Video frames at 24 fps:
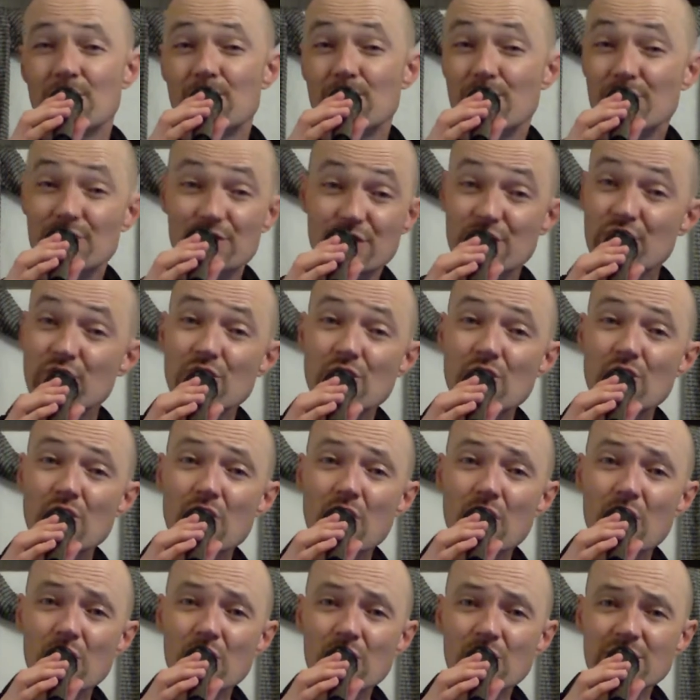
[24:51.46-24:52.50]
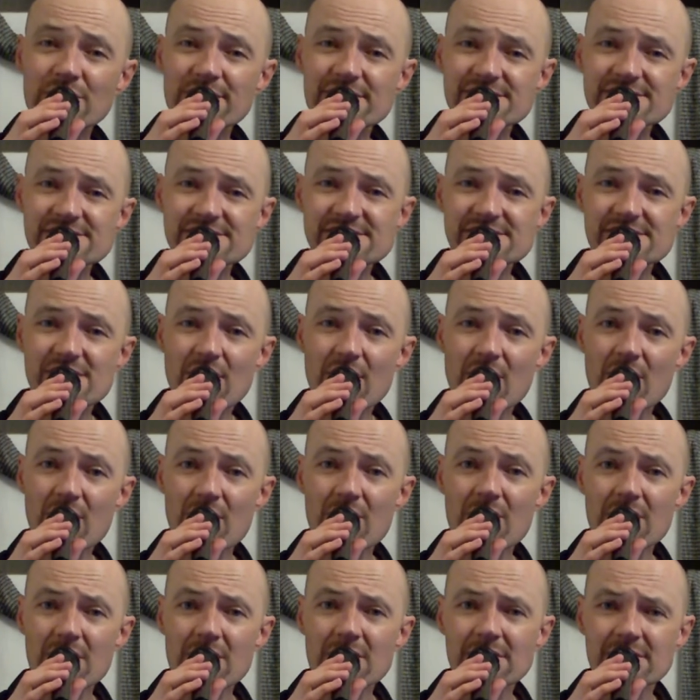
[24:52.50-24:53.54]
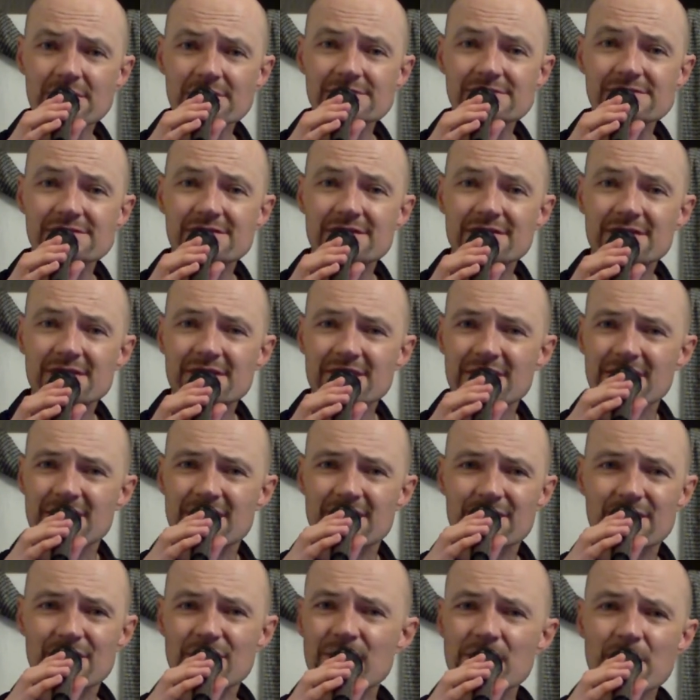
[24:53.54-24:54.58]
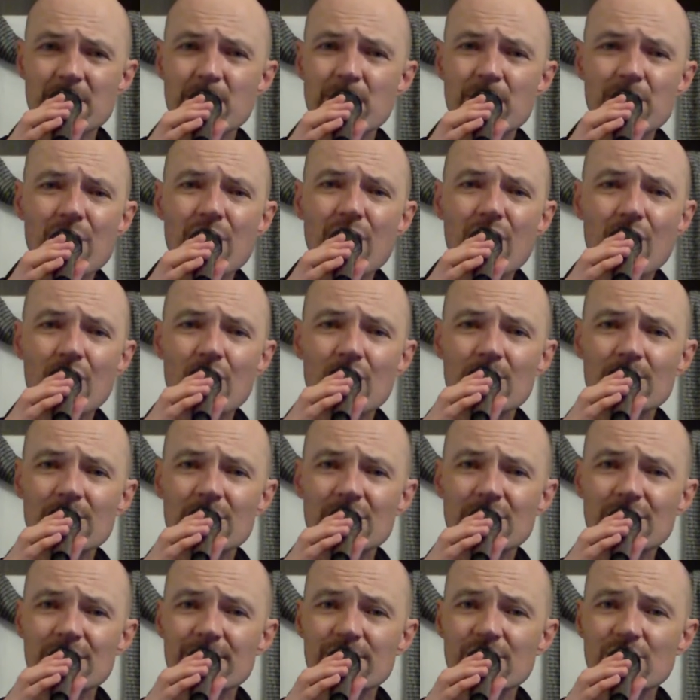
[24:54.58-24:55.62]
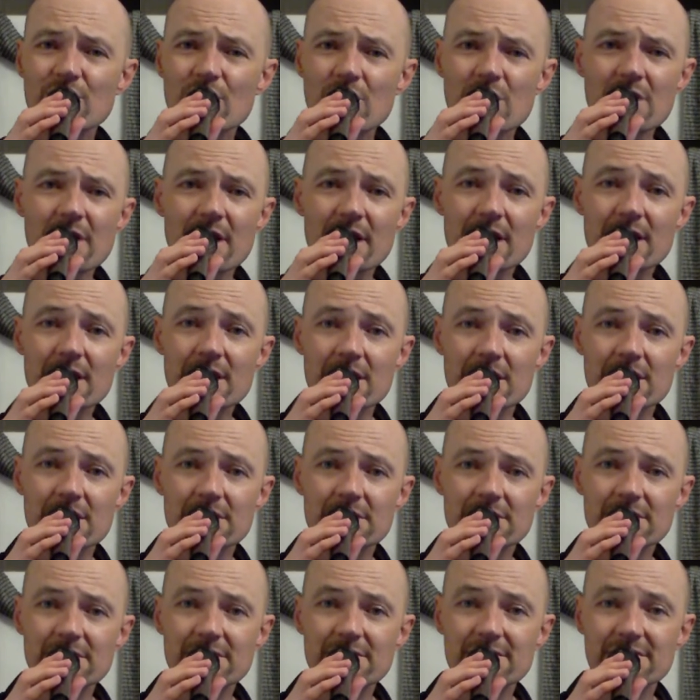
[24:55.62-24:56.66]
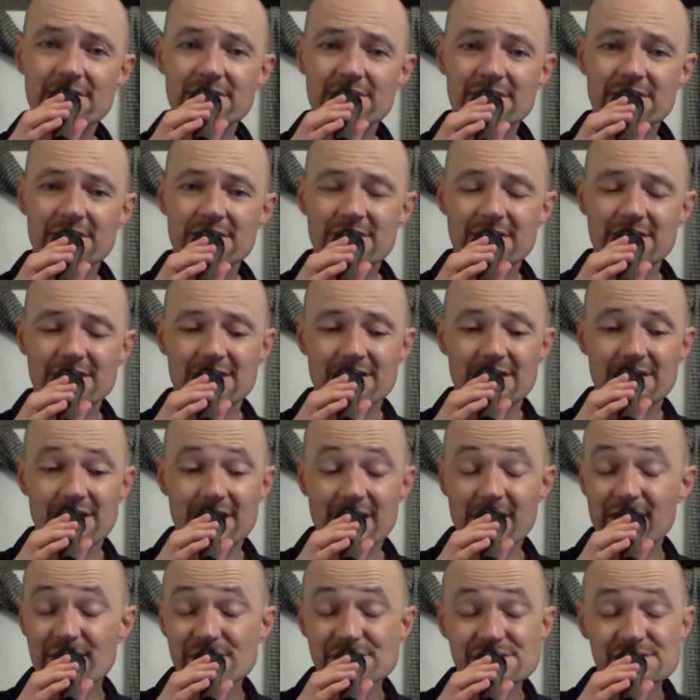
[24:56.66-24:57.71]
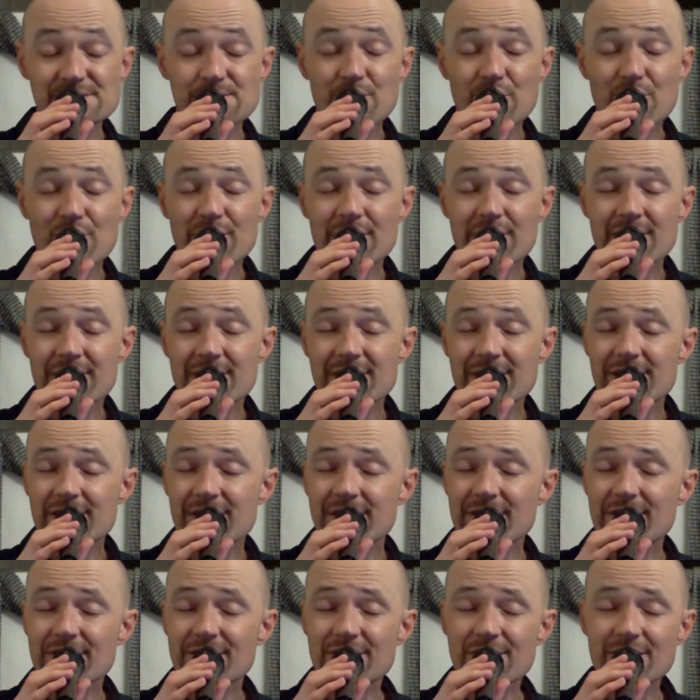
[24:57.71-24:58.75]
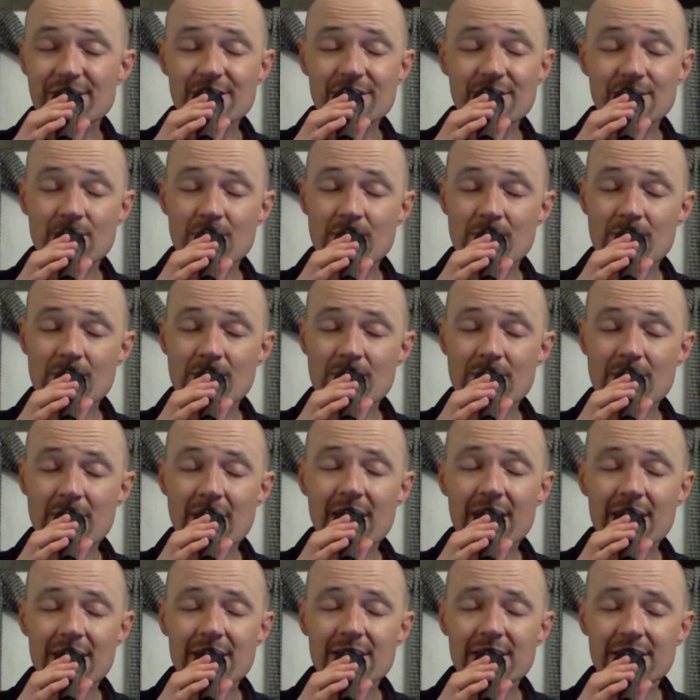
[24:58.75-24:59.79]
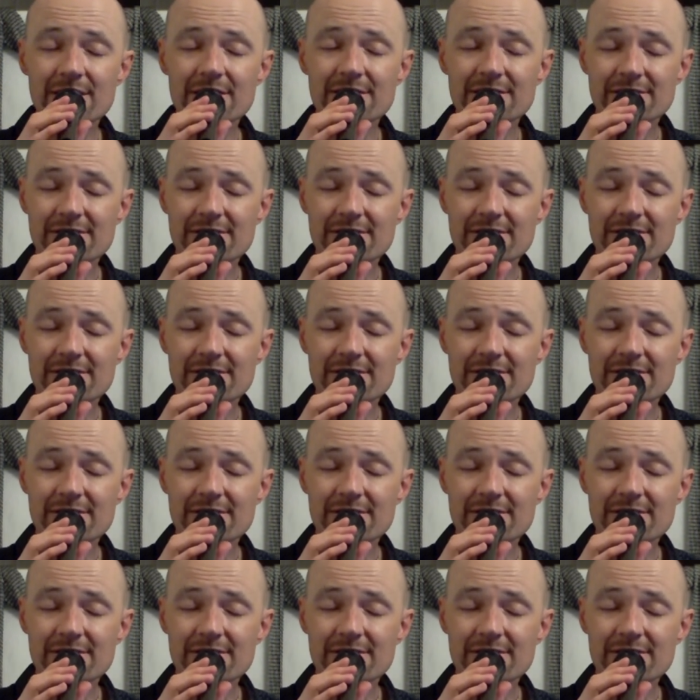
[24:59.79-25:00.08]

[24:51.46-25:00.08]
but you hold his heart in the palm of your hand, and it's breaking mine